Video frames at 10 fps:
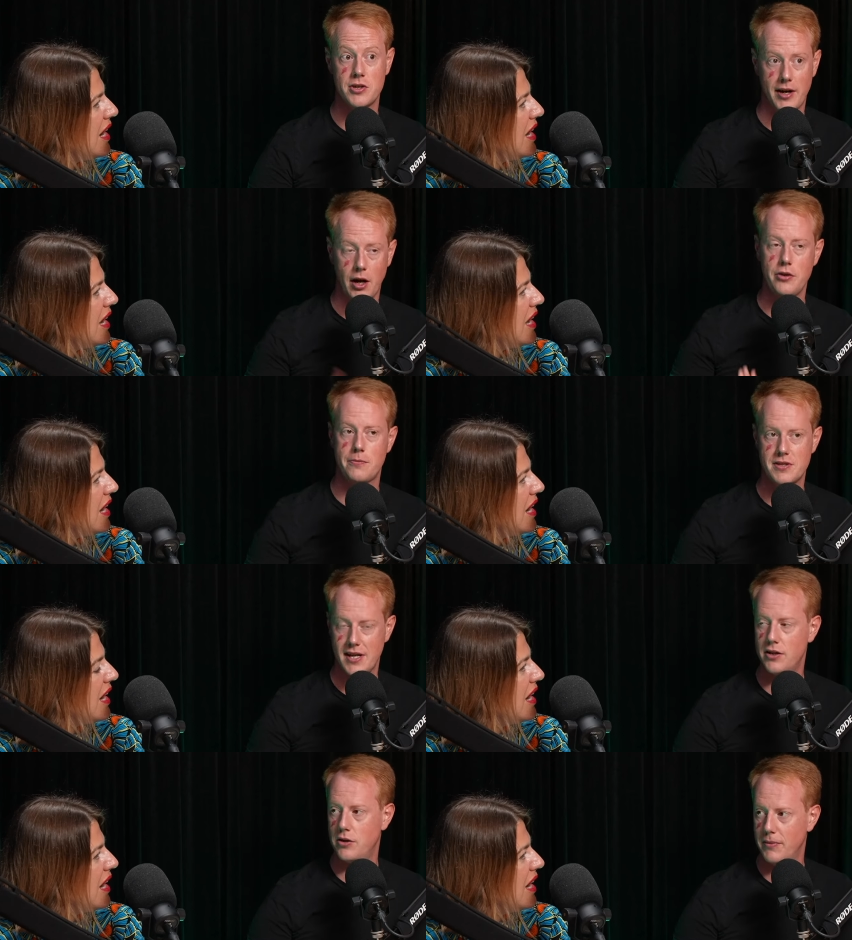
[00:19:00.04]
Speaker 1: had
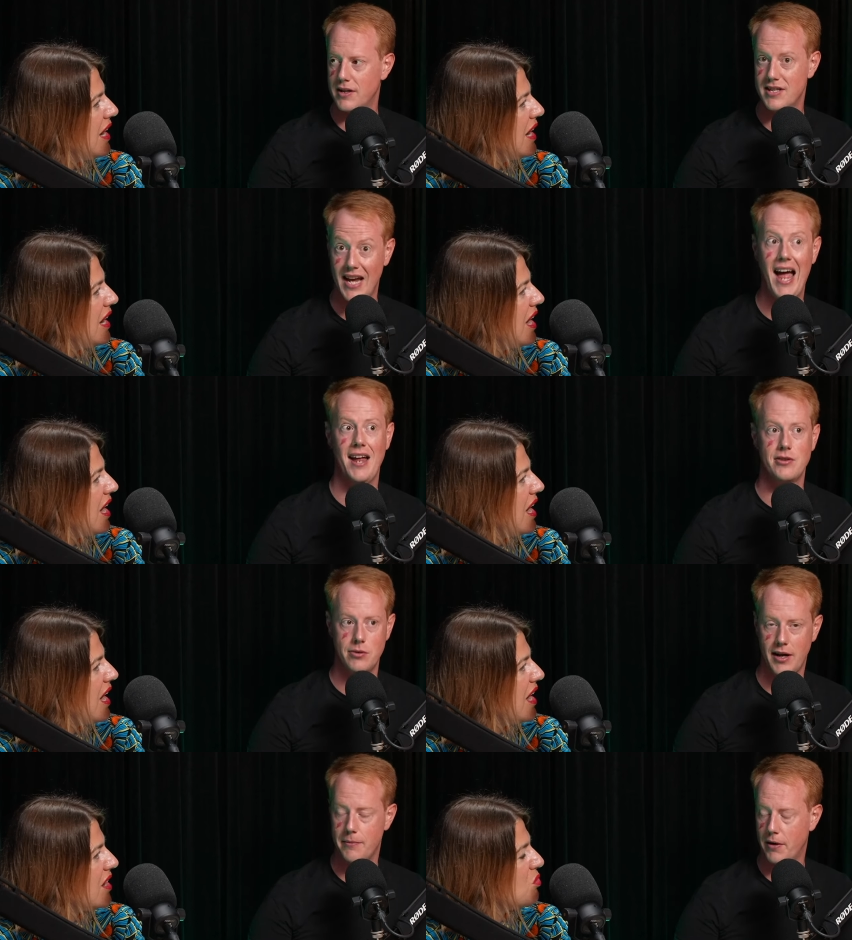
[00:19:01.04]
100% humidity and
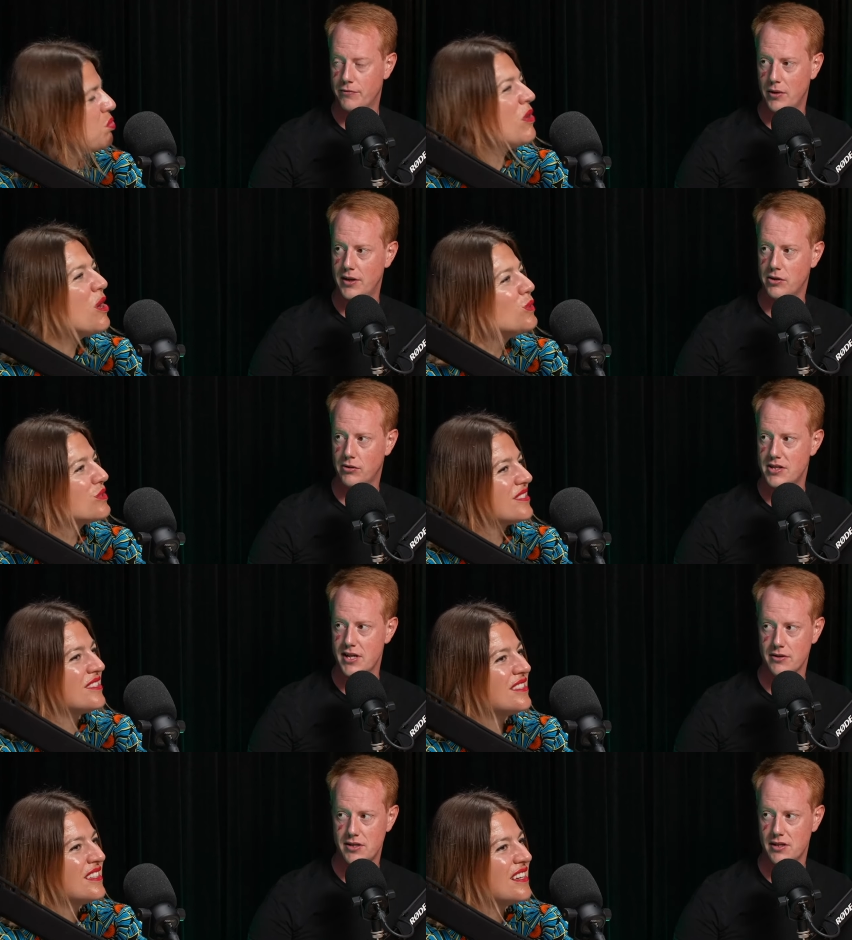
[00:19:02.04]
you had above Gross. 20 degrees
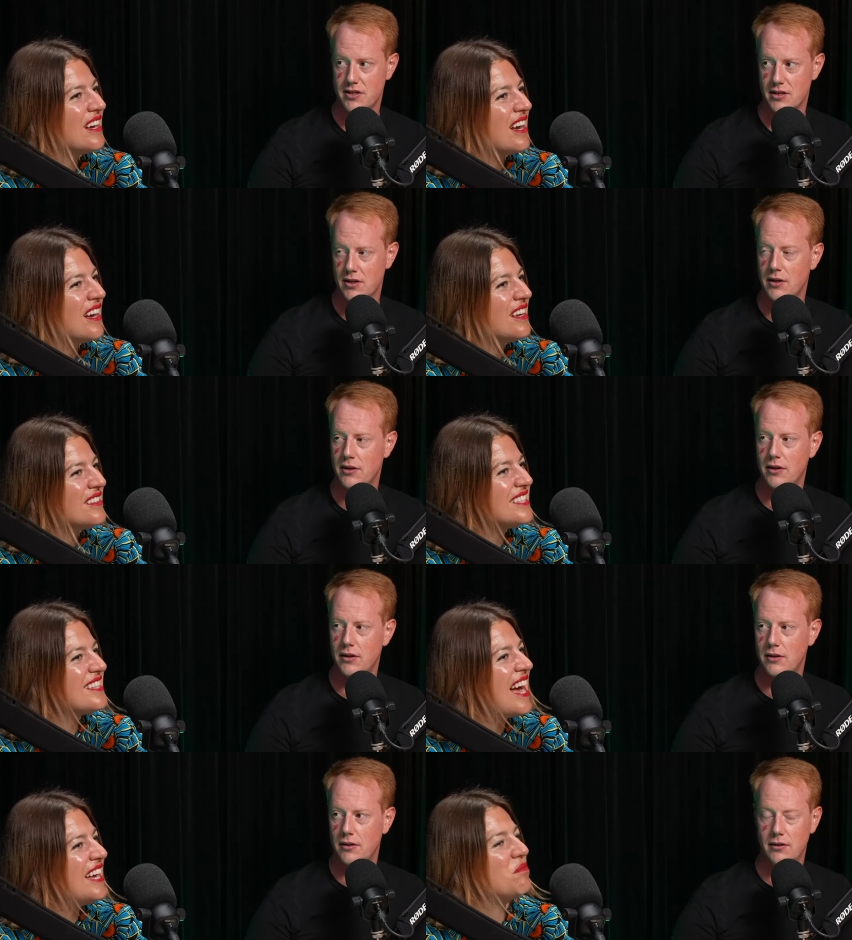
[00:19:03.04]
Celsius.
Speaker 2: This,
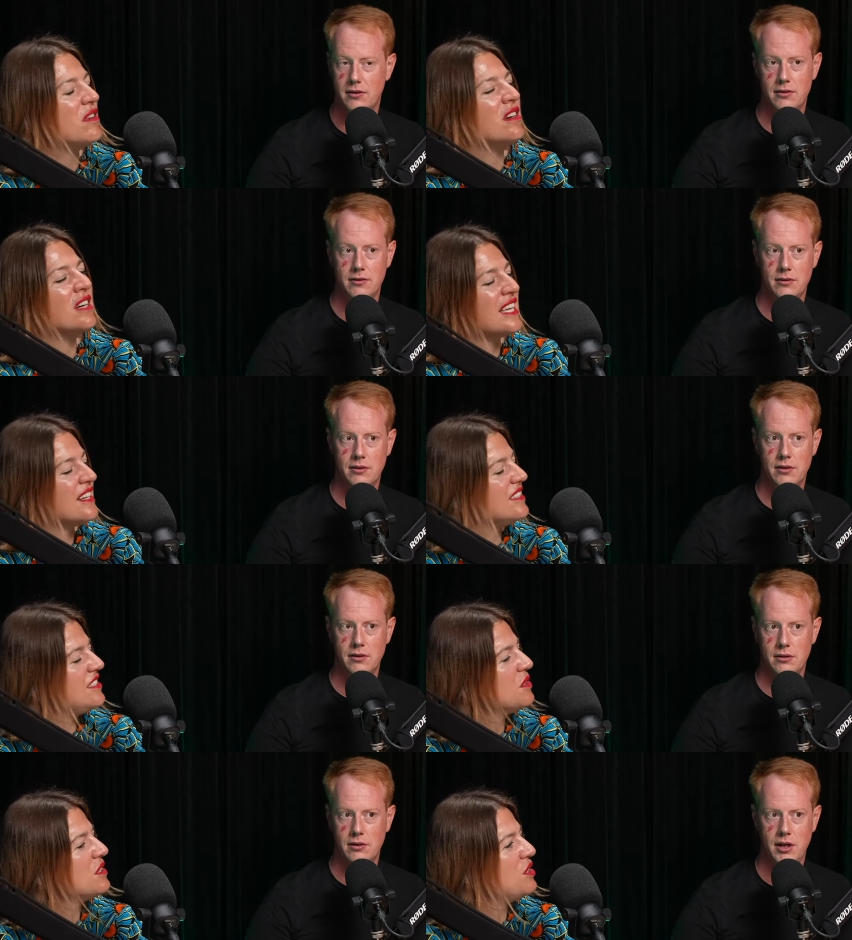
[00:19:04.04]
I, oh, I cannot
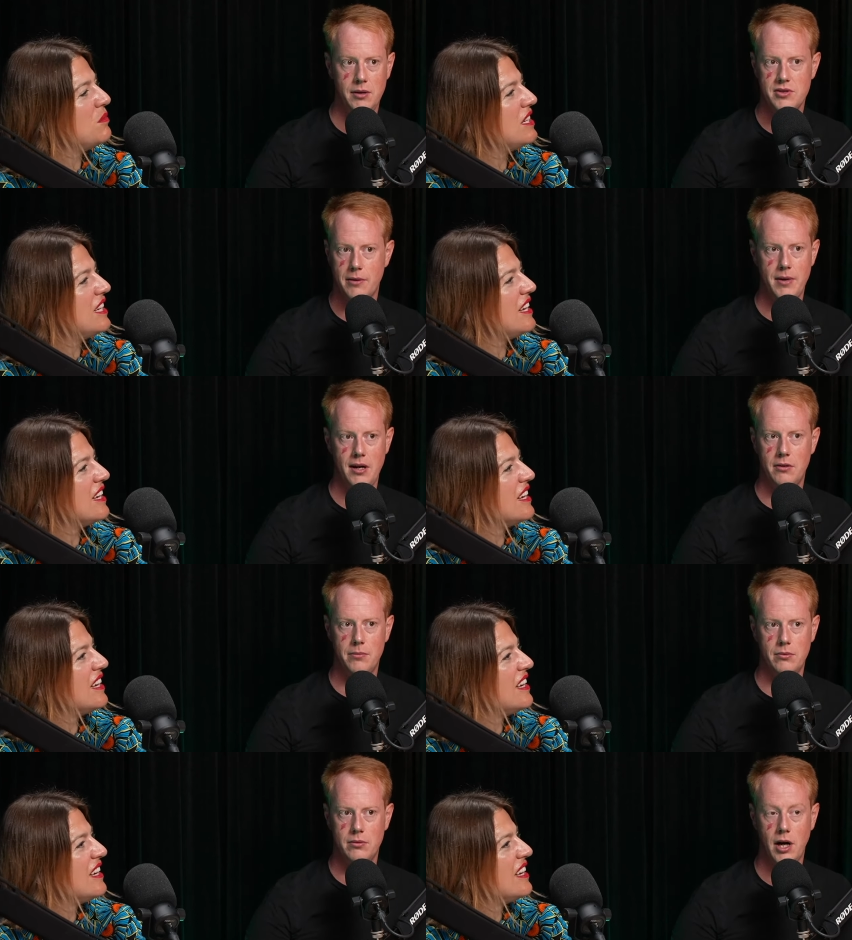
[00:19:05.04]
deal with humidity. It was
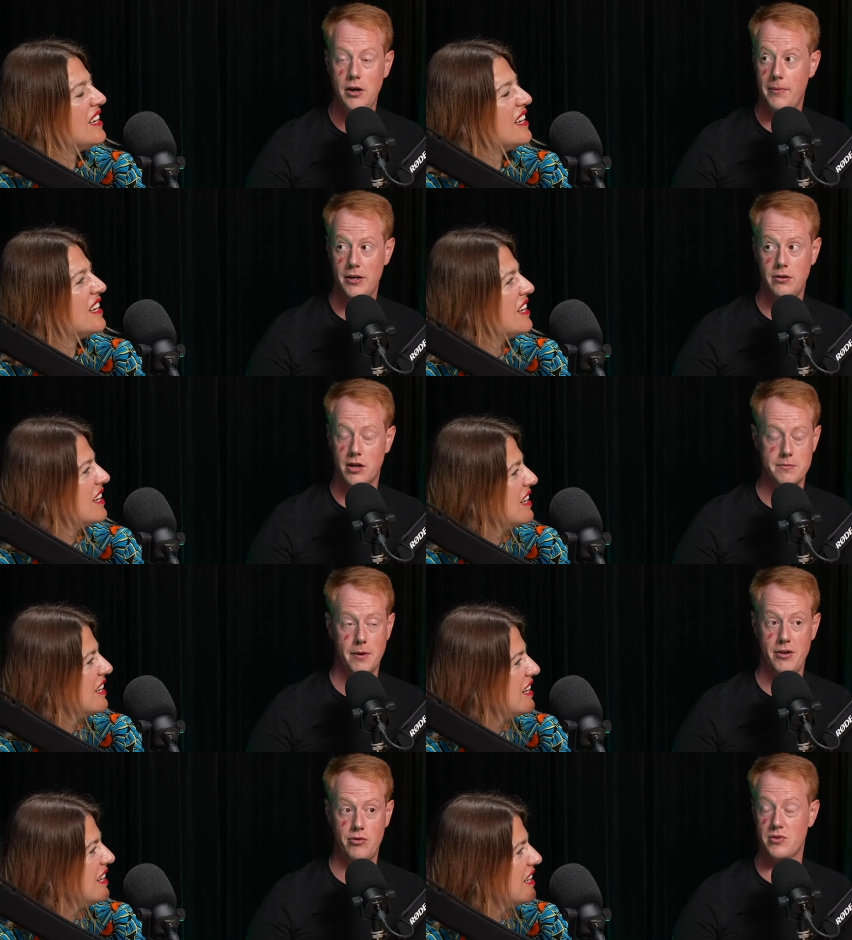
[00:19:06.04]
Speaker 1: unbearable. I don't know about you guys. My
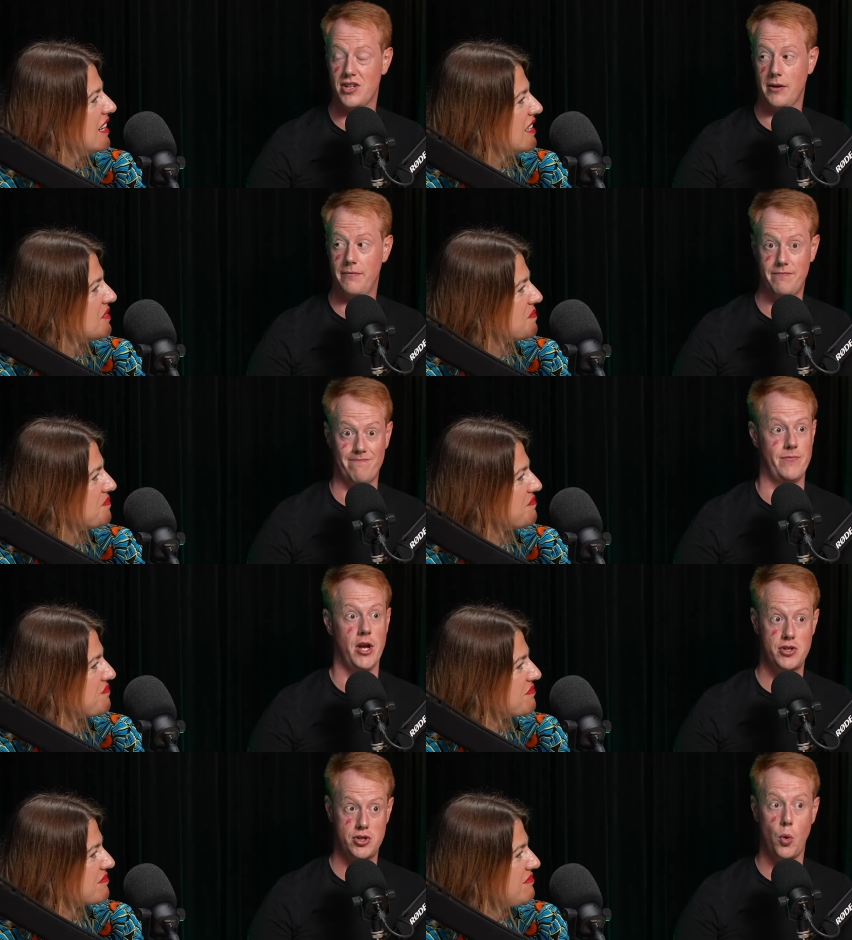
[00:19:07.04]
bedroom was like a, a
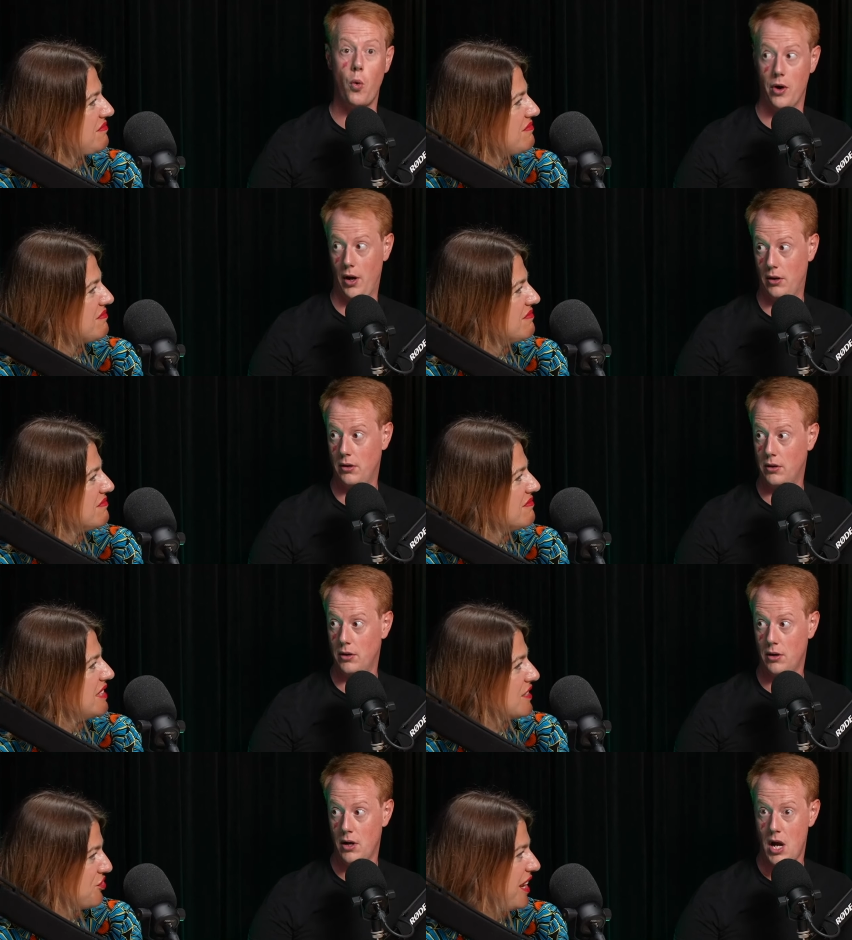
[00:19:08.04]
sauna. It was
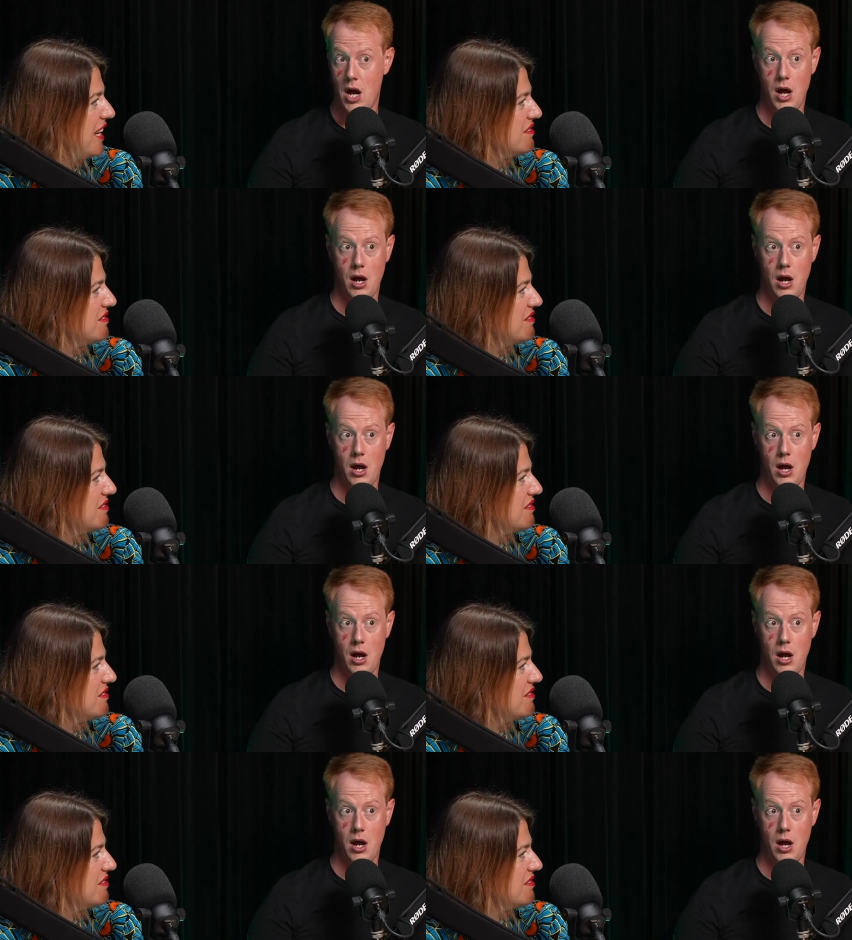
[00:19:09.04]
yesterday? Bad.